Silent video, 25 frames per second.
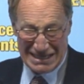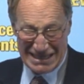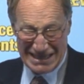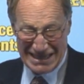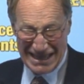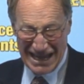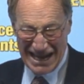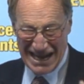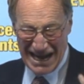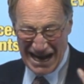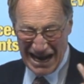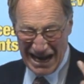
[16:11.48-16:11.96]

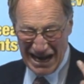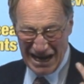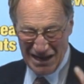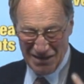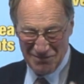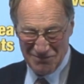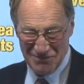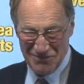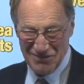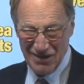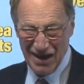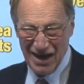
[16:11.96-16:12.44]
they are
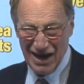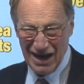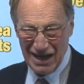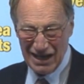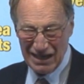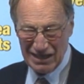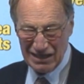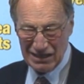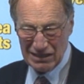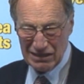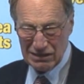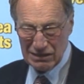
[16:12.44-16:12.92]

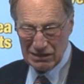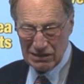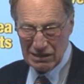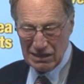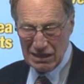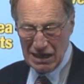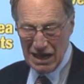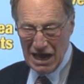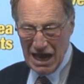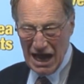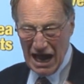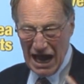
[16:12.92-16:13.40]
vile,
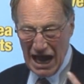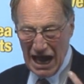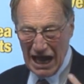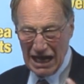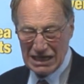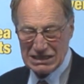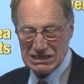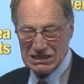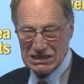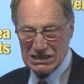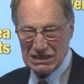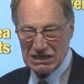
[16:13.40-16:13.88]

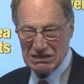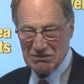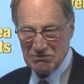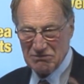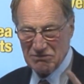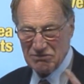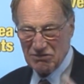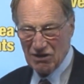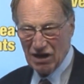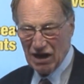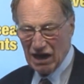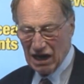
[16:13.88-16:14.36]
utterly
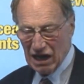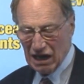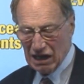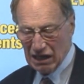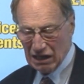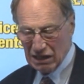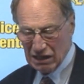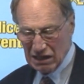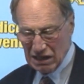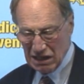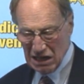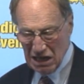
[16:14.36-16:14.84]

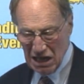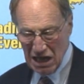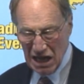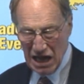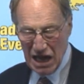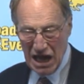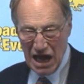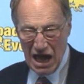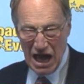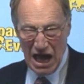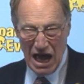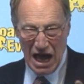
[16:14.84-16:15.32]
vile
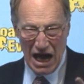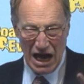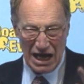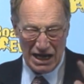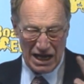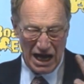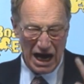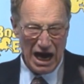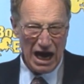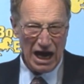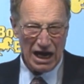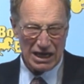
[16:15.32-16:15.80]
and
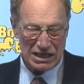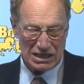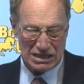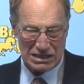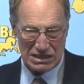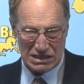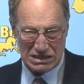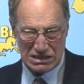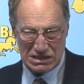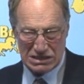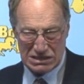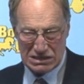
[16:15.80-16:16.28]

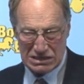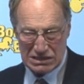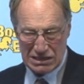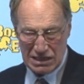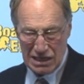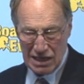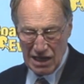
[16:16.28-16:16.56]
heartless,